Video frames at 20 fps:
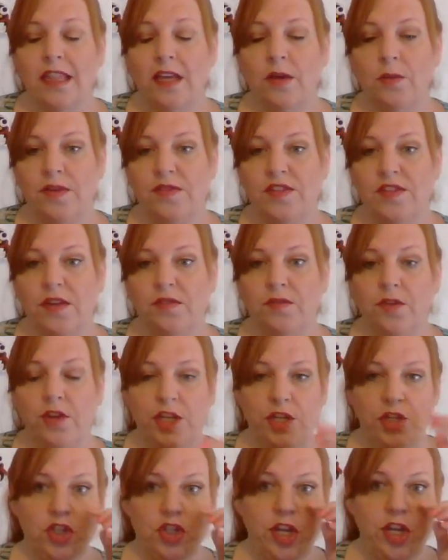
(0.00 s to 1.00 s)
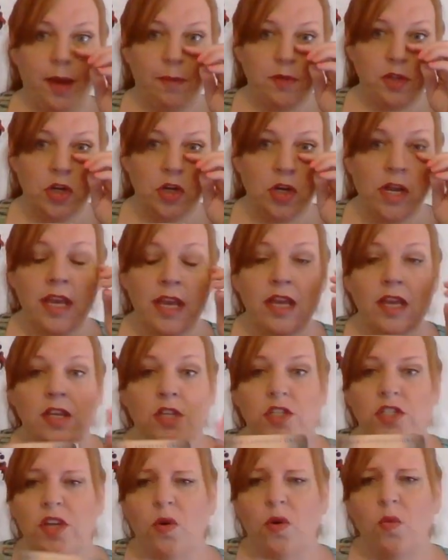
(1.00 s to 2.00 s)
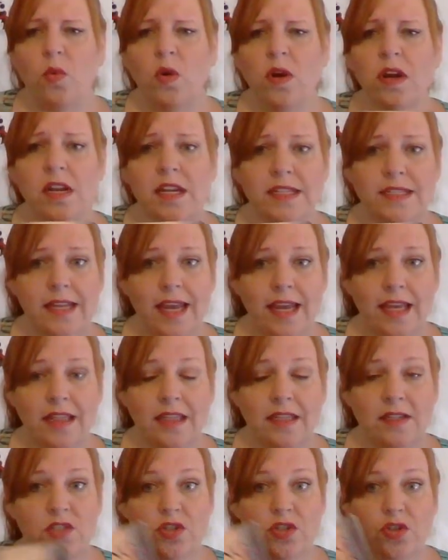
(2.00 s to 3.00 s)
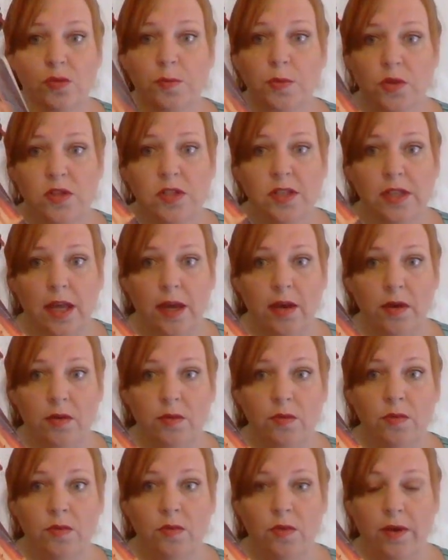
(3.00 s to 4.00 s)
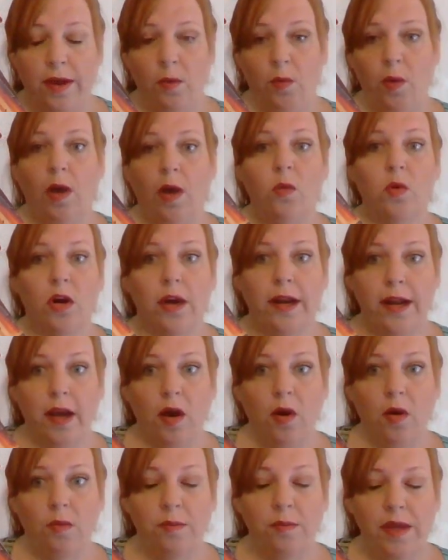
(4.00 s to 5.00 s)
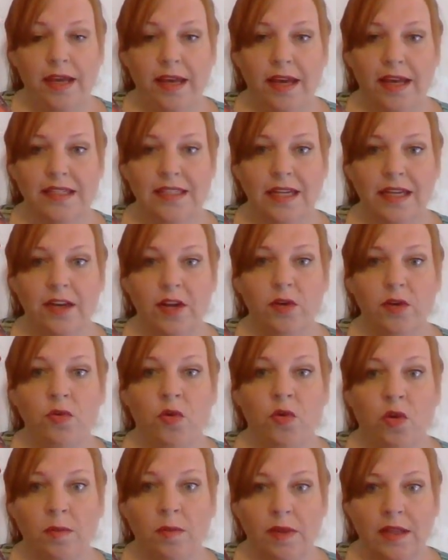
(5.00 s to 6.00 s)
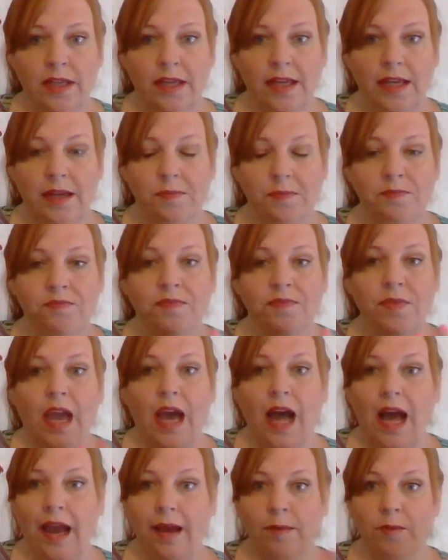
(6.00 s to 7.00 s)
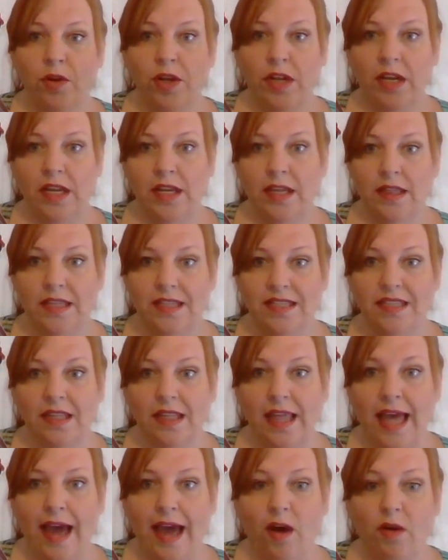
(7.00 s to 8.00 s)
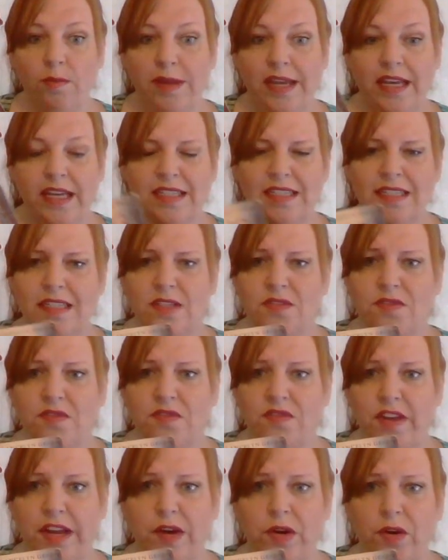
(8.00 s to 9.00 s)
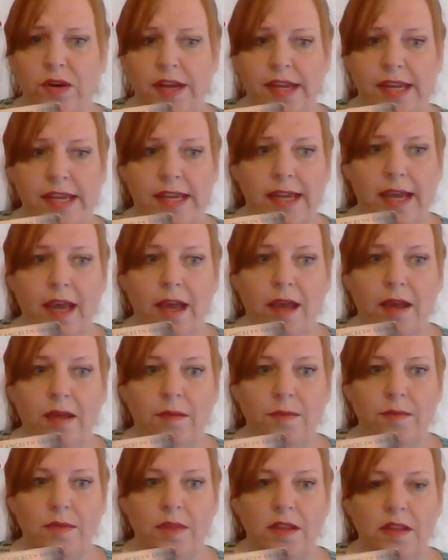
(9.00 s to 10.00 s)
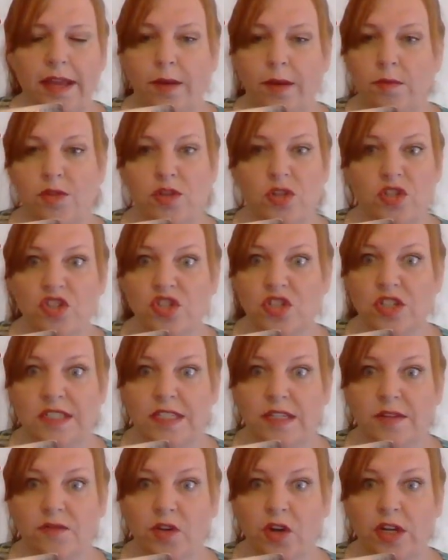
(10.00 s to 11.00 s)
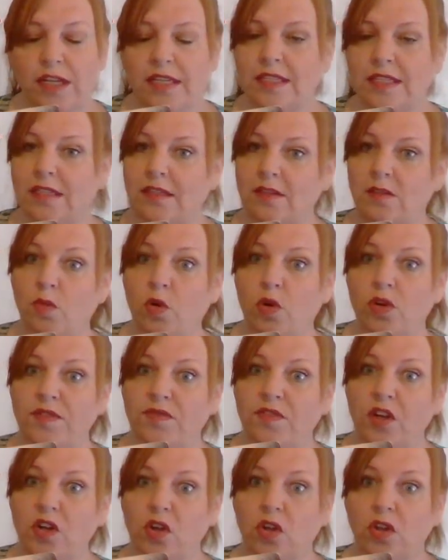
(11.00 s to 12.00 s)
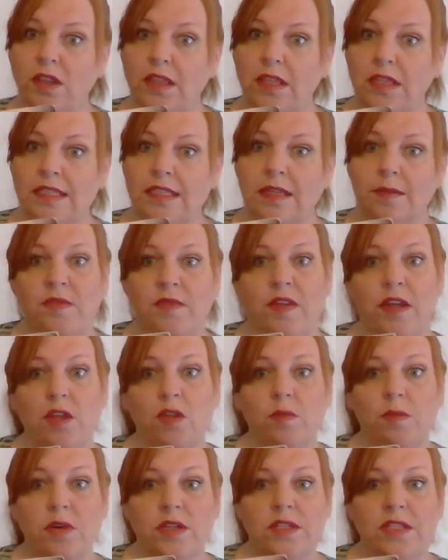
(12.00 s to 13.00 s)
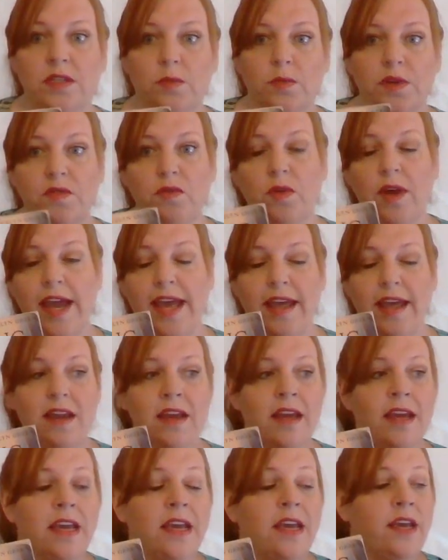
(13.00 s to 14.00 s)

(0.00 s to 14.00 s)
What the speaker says: that we've done for each chapter. So we're going to take this super slow while we're at home because I know normally I'm reading this aloud because it's the language is just different. It's a little more difficult than some of the other books that we've read.